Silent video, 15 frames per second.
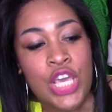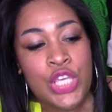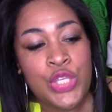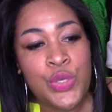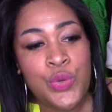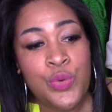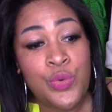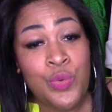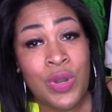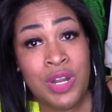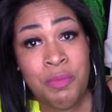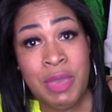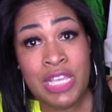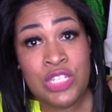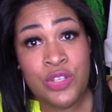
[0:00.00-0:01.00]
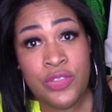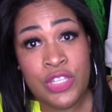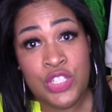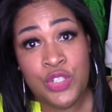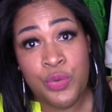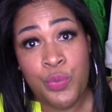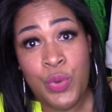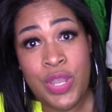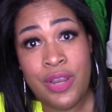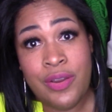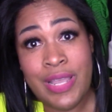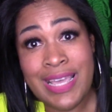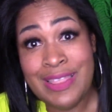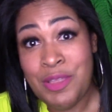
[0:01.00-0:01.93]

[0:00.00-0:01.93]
You want to make sure that you're wearing